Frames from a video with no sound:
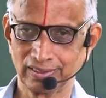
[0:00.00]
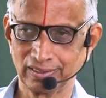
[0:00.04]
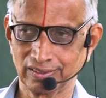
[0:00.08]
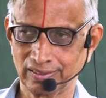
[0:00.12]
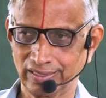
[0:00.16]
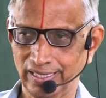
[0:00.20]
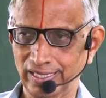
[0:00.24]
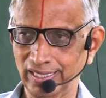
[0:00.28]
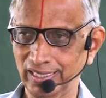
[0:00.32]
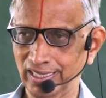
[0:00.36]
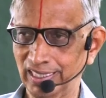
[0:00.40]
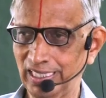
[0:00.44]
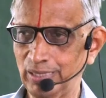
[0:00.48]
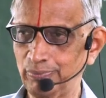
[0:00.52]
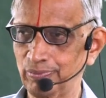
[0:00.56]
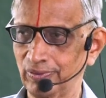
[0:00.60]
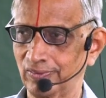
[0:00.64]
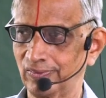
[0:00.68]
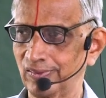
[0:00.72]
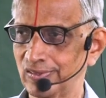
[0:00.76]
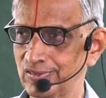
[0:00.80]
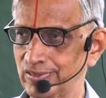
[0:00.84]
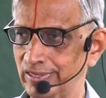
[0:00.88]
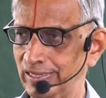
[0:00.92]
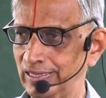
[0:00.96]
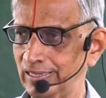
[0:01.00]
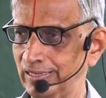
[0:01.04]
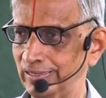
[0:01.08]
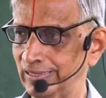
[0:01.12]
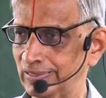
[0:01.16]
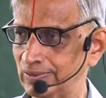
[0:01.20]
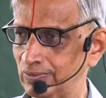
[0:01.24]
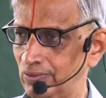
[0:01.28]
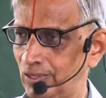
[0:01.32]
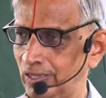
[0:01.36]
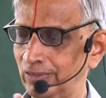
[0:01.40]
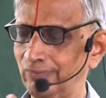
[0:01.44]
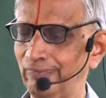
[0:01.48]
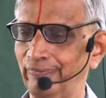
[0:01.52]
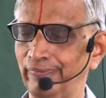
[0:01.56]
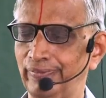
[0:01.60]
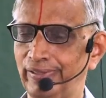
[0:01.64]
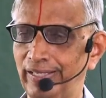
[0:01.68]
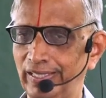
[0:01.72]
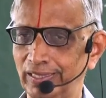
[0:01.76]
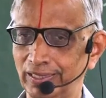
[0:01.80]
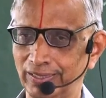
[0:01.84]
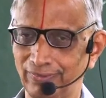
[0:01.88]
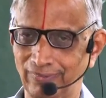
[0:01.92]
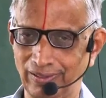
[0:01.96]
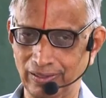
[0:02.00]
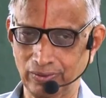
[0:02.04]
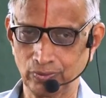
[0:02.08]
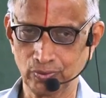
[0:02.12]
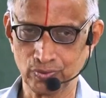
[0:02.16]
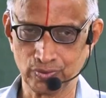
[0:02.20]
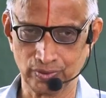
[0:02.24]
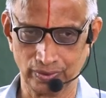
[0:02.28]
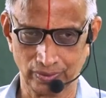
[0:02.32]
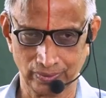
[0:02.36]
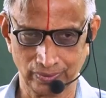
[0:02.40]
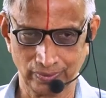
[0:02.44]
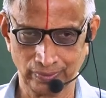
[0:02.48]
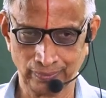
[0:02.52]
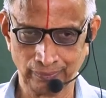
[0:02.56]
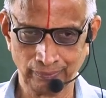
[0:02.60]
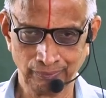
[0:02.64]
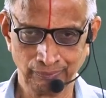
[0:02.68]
right? E power z does not take the value 0.